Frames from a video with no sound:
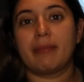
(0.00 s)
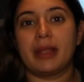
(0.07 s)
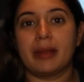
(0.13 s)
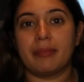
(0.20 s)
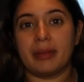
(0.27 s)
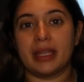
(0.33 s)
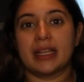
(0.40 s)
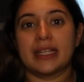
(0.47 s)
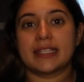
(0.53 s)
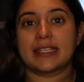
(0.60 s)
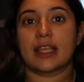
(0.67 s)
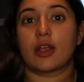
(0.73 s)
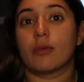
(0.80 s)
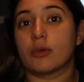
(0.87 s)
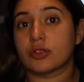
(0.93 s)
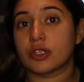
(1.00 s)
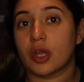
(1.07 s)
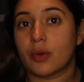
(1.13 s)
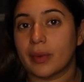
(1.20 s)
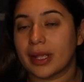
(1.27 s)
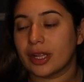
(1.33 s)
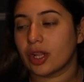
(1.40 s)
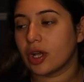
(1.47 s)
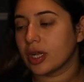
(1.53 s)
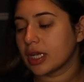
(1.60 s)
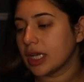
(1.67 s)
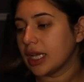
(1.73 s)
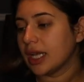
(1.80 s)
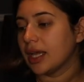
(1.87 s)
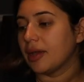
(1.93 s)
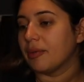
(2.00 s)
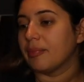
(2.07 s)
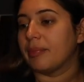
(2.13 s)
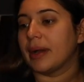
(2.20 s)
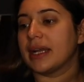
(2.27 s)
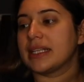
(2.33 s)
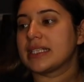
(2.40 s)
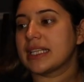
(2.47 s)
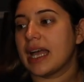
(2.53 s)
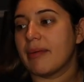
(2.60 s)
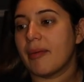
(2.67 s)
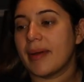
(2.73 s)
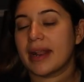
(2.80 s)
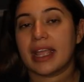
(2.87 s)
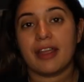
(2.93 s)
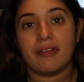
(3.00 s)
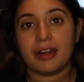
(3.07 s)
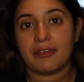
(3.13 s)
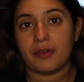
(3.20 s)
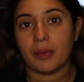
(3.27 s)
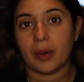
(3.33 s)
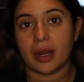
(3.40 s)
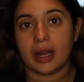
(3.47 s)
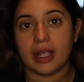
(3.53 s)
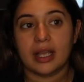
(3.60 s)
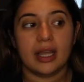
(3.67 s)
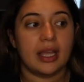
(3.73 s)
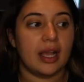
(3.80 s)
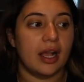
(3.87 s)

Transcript: me to be in this like almost all week long. But I'm about to get ready for work.